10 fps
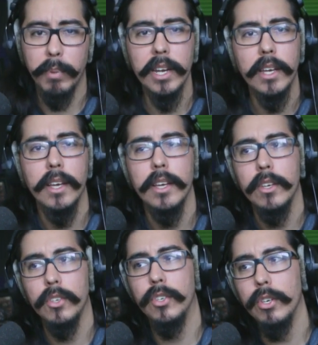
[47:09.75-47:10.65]
But
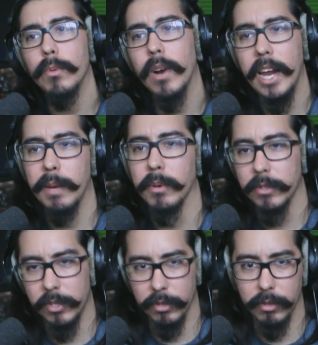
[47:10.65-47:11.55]
you were
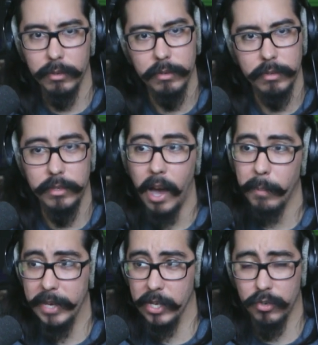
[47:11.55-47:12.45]
able to
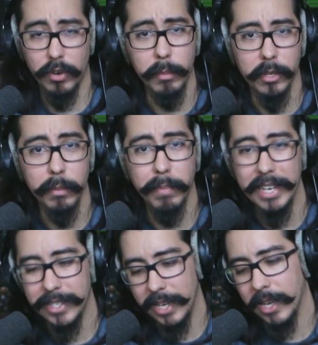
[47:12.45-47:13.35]
not be in trouble
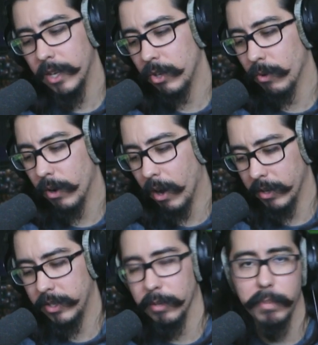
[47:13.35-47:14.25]
by saying your
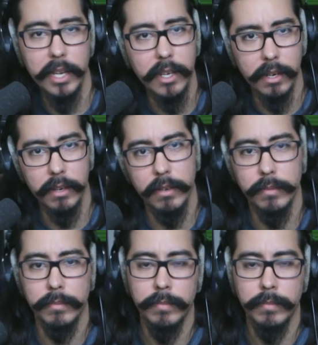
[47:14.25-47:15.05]
honest opinion.